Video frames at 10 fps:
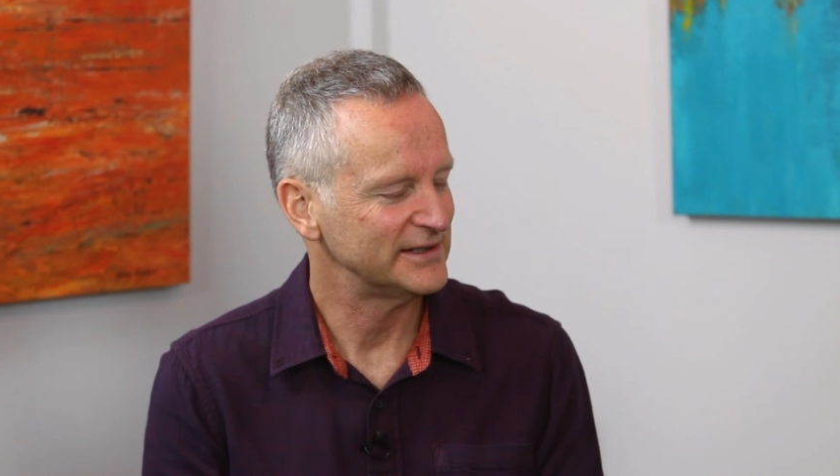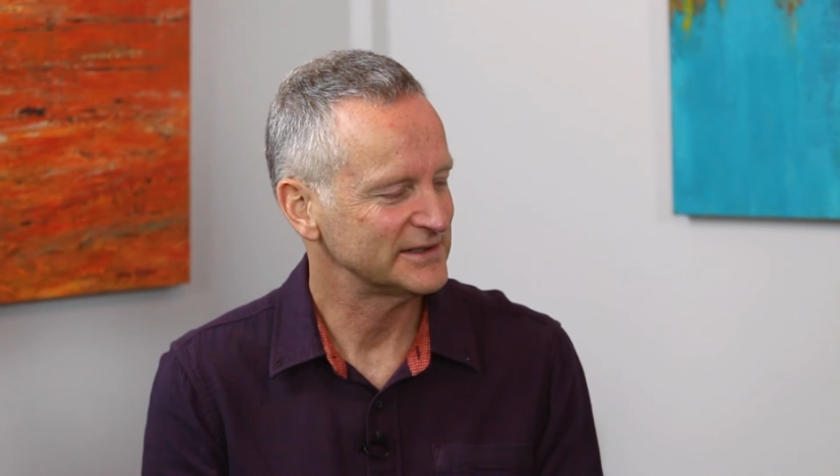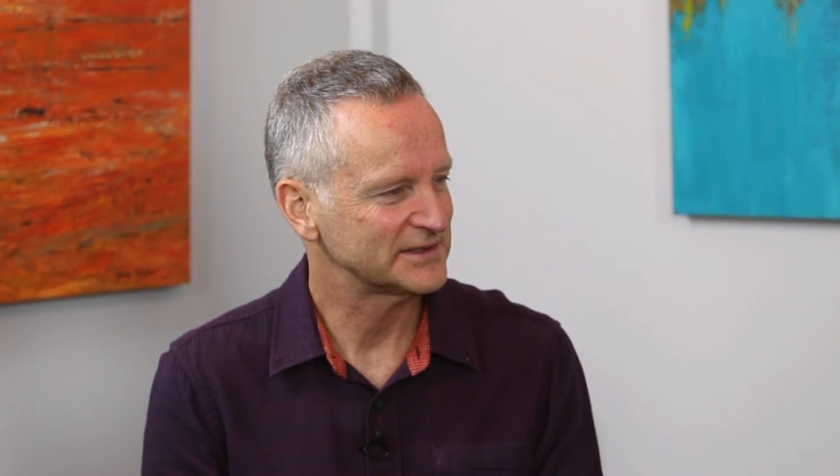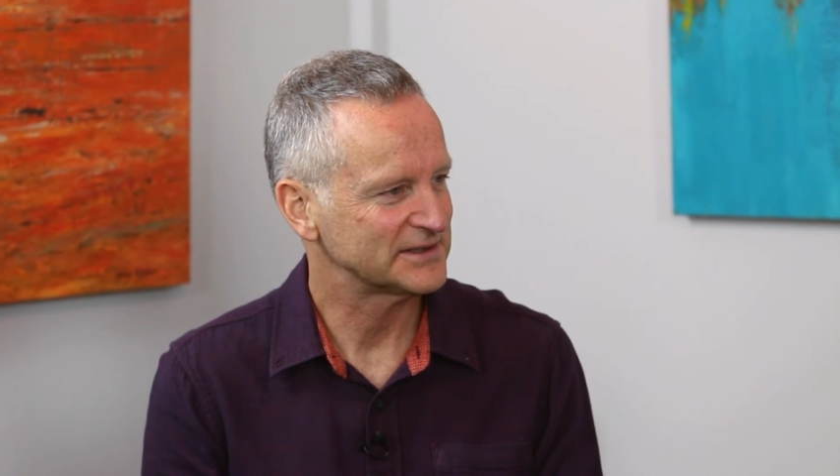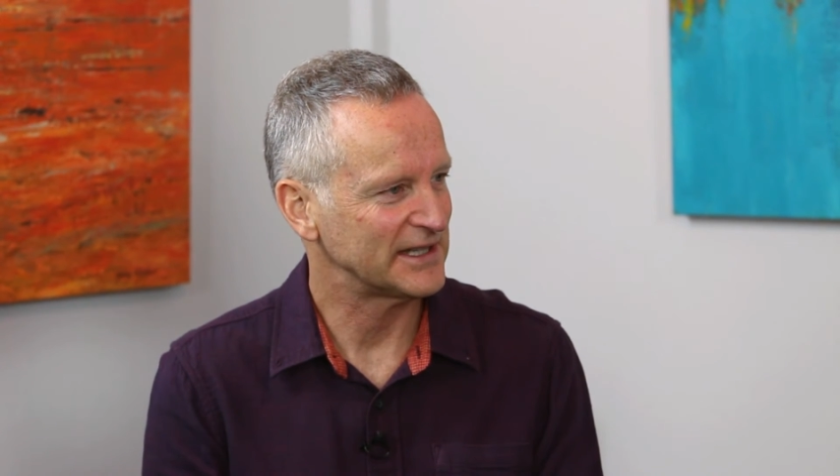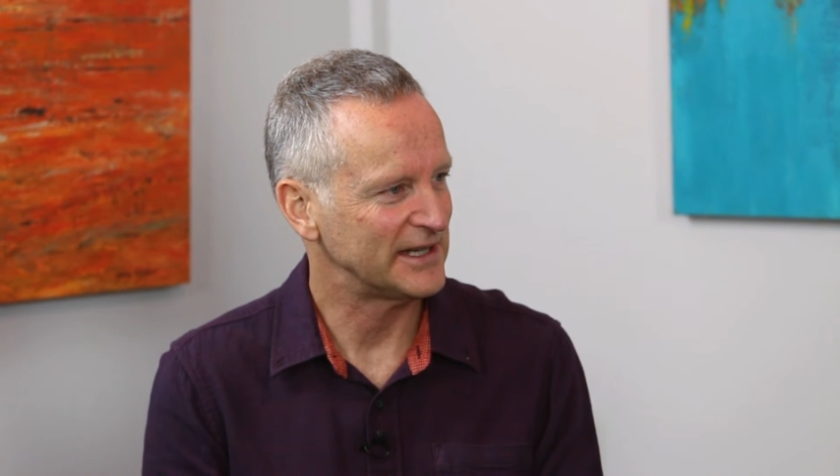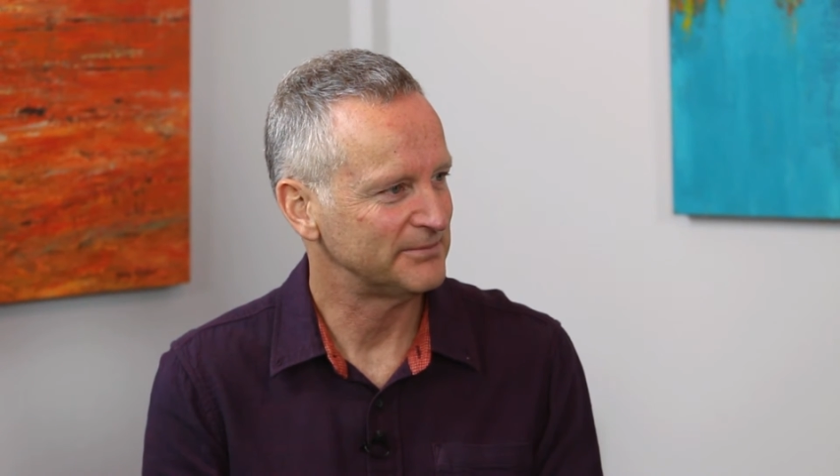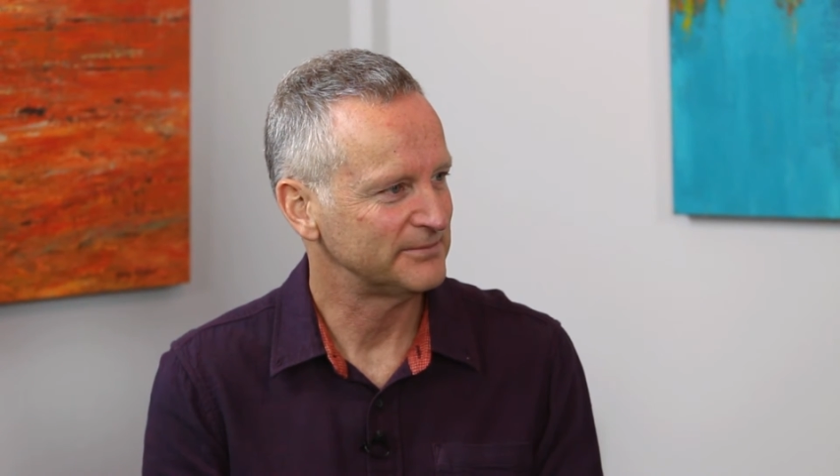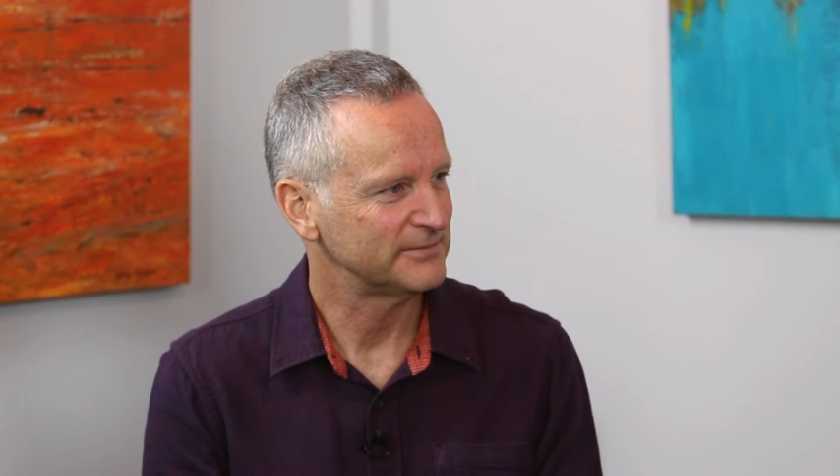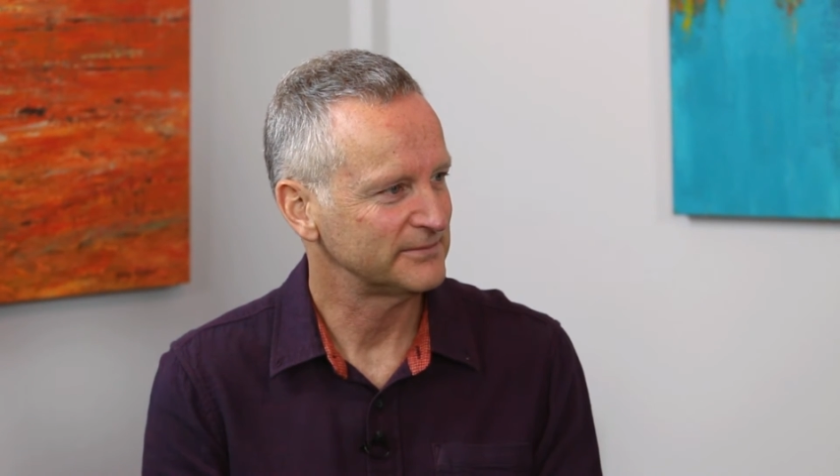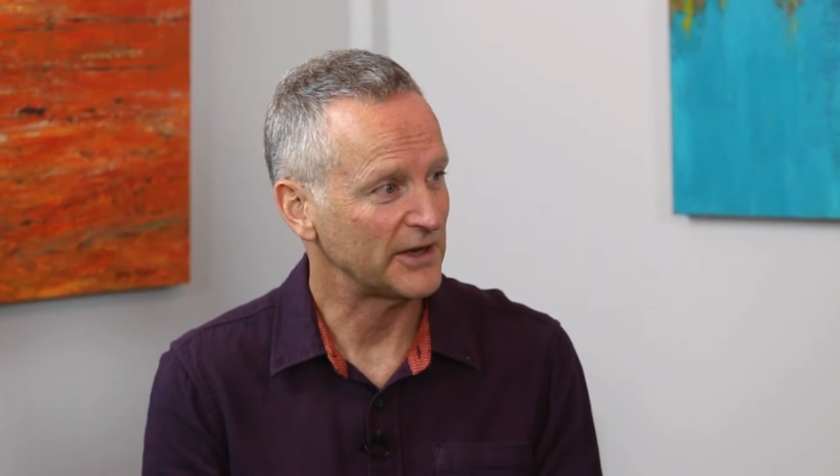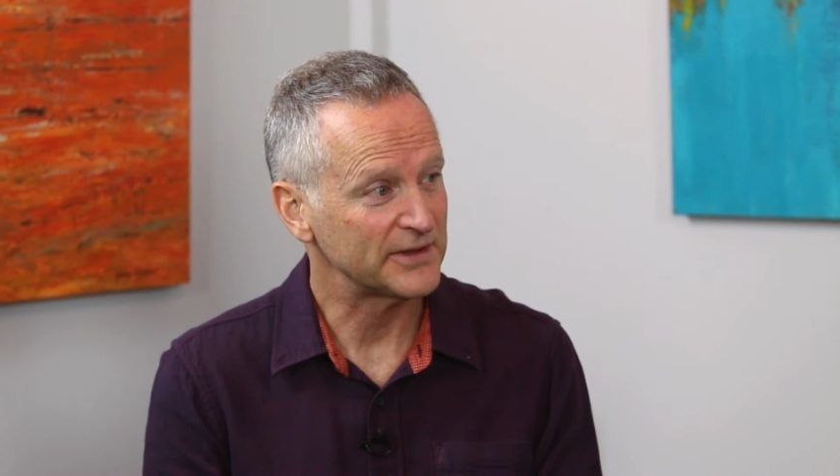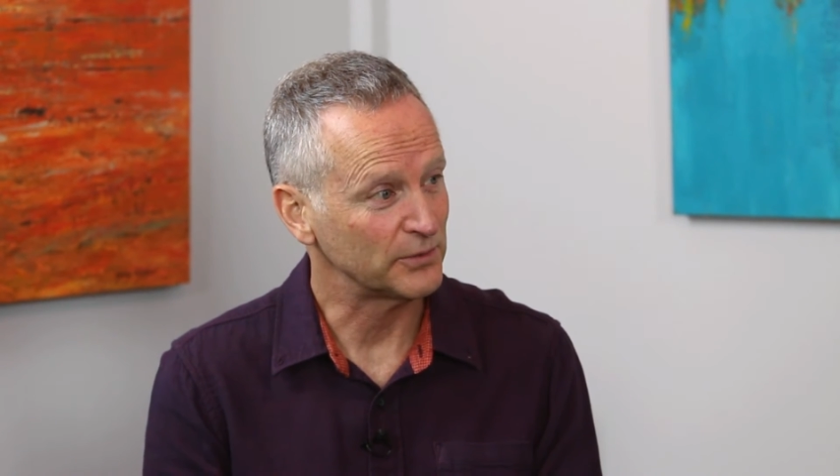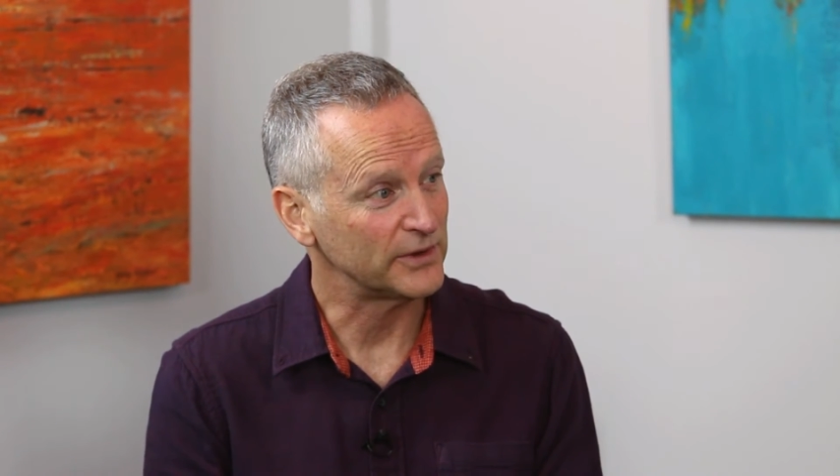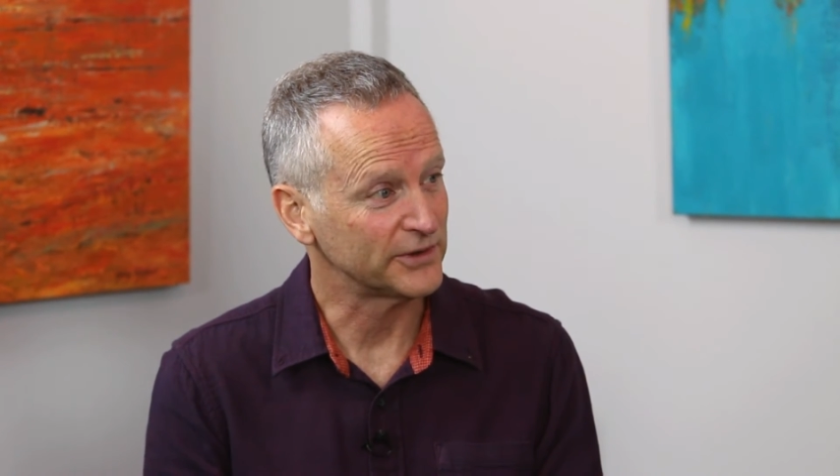It's I
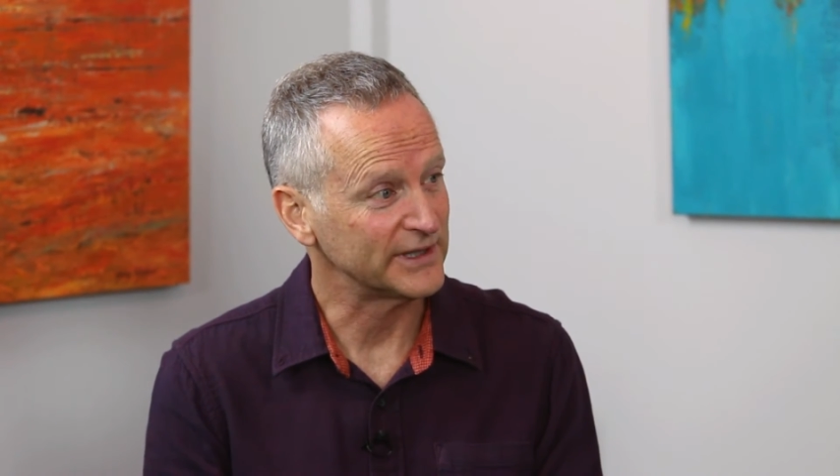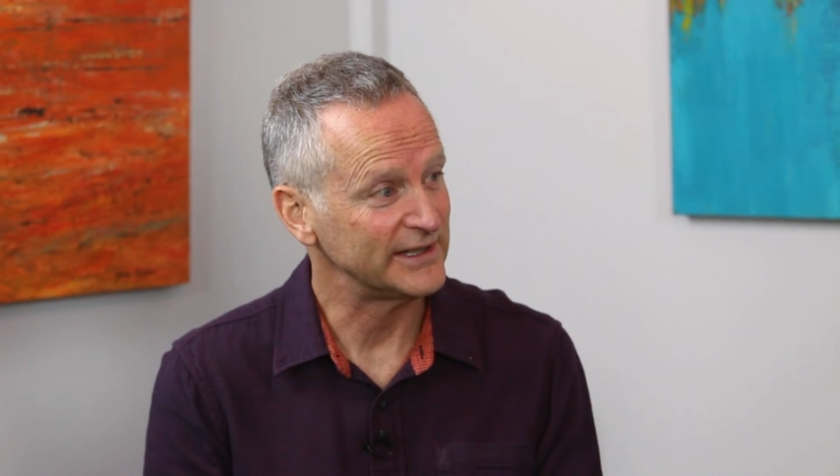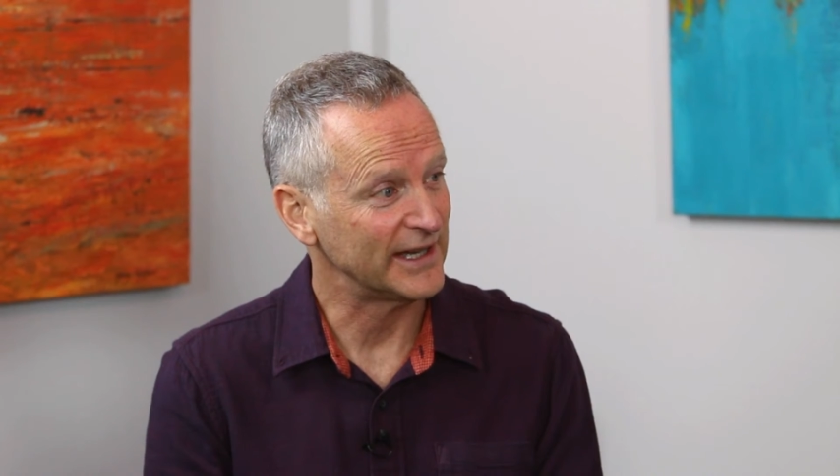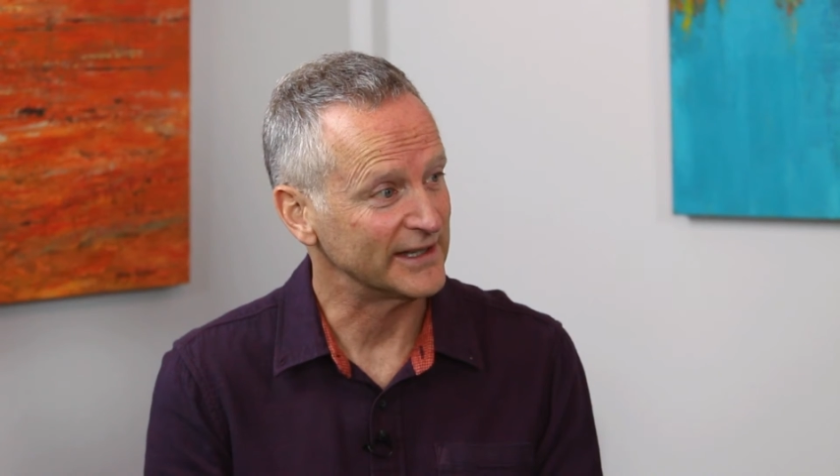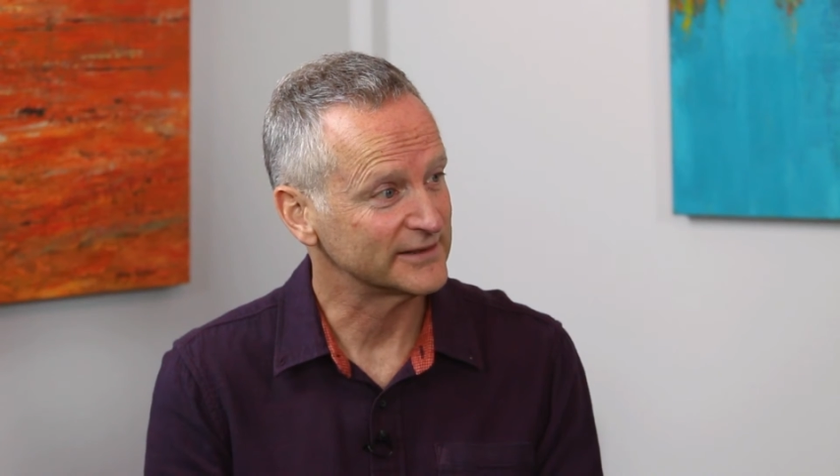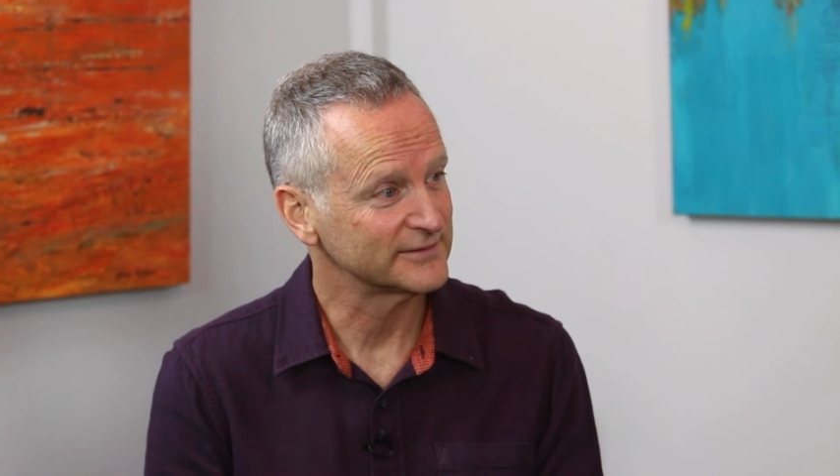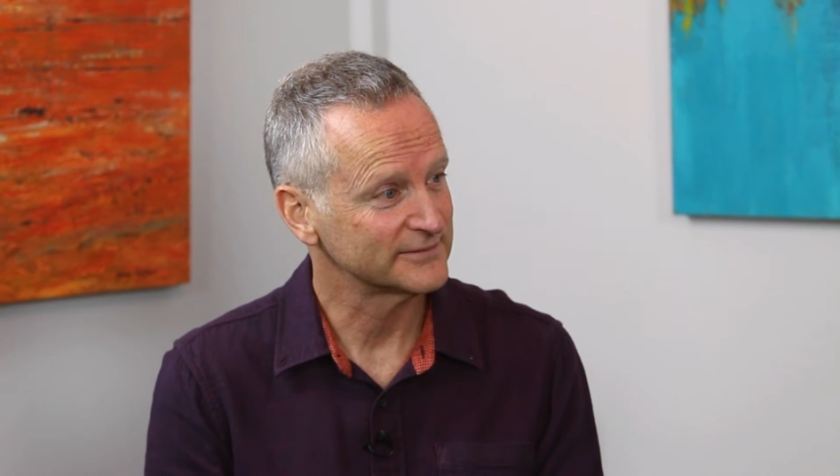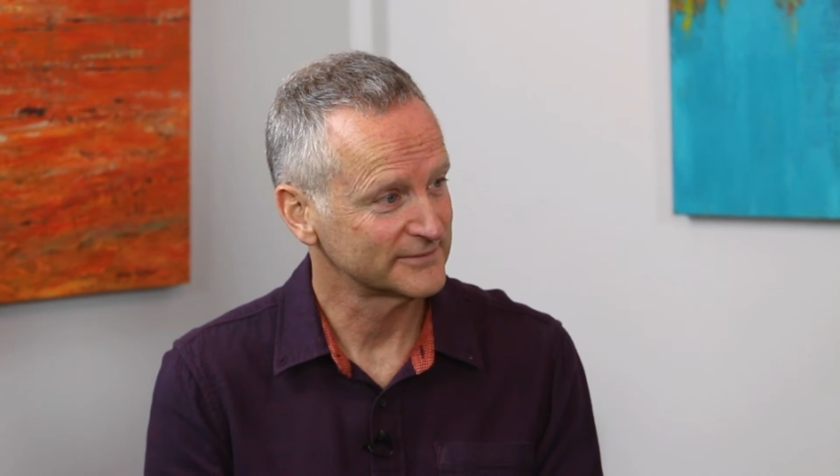think we all need that.